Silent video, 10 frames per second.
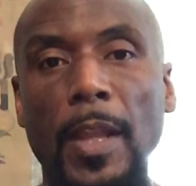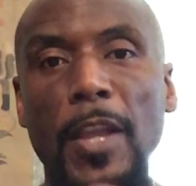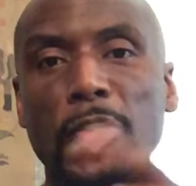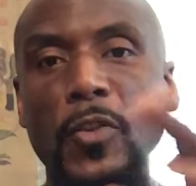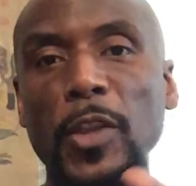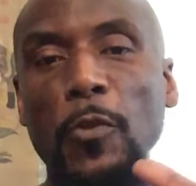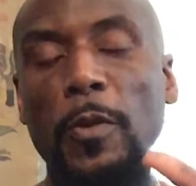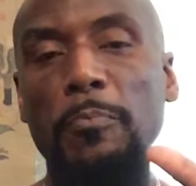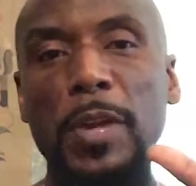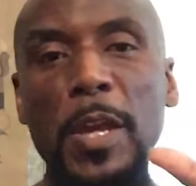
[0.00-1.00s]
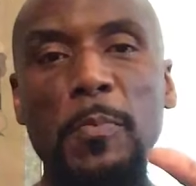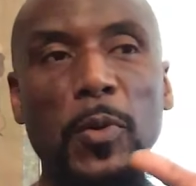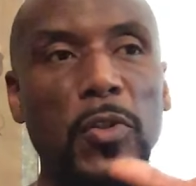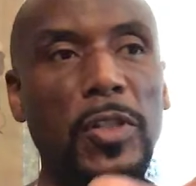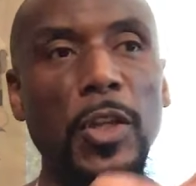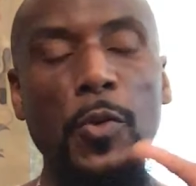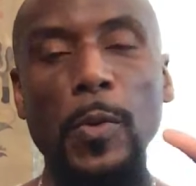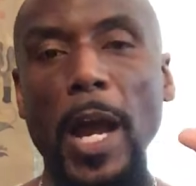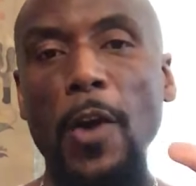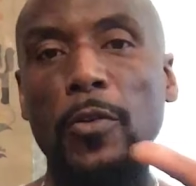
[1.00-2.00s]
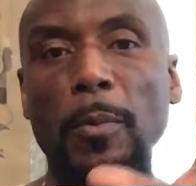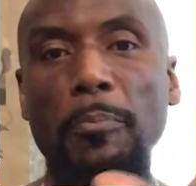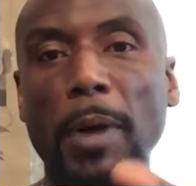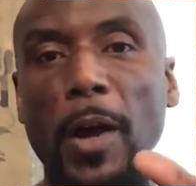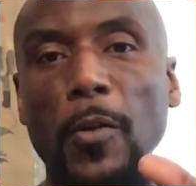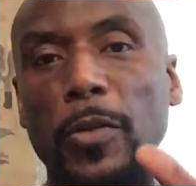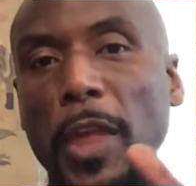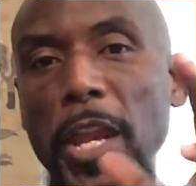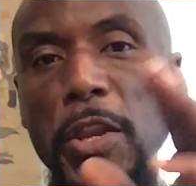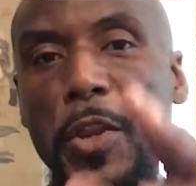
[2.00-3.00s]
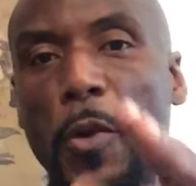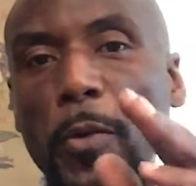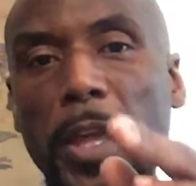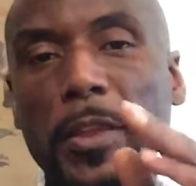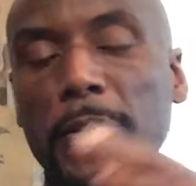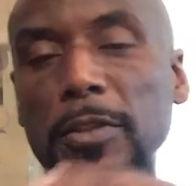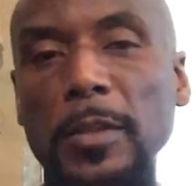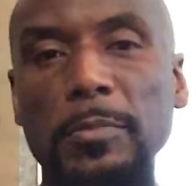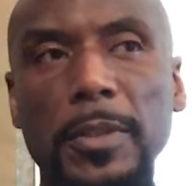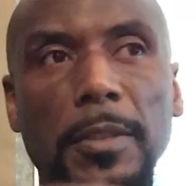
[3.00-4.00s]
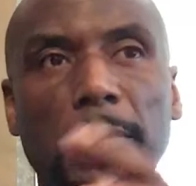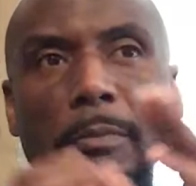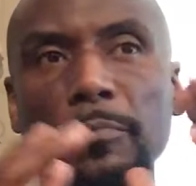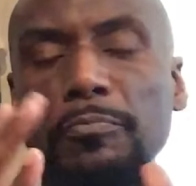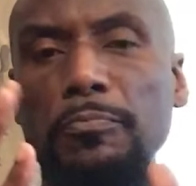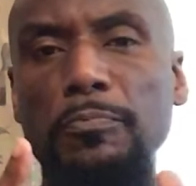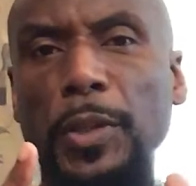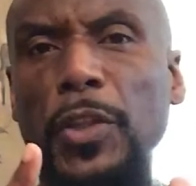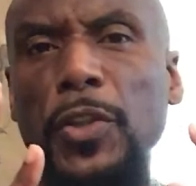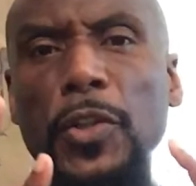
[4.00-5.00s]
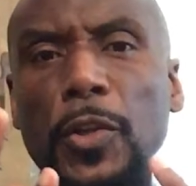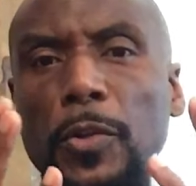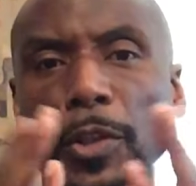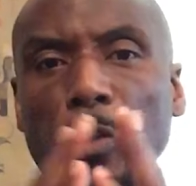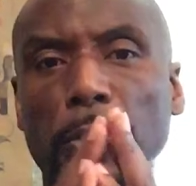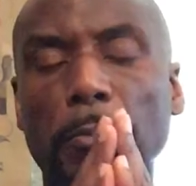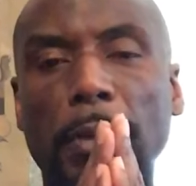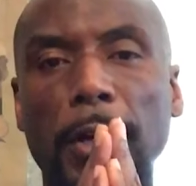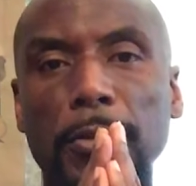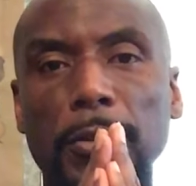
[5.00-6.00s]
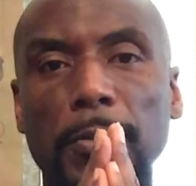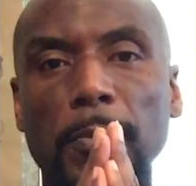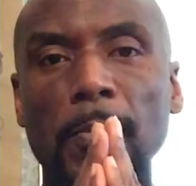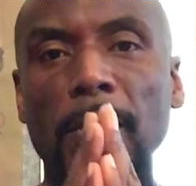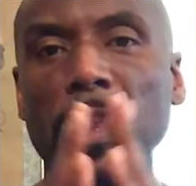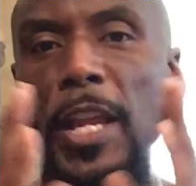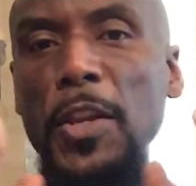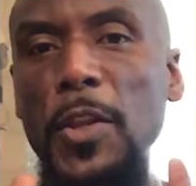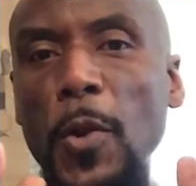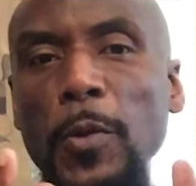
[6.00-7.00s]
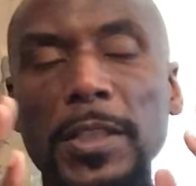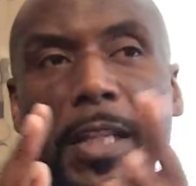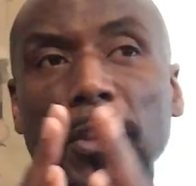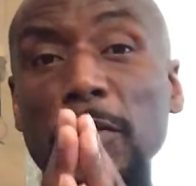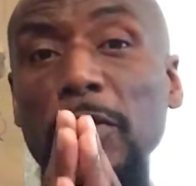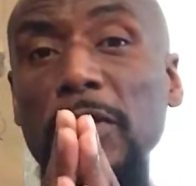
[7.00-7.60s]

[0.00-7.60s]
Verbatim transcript: so that when people see you out and about, they know that there's something peculiar about you. They notice that there's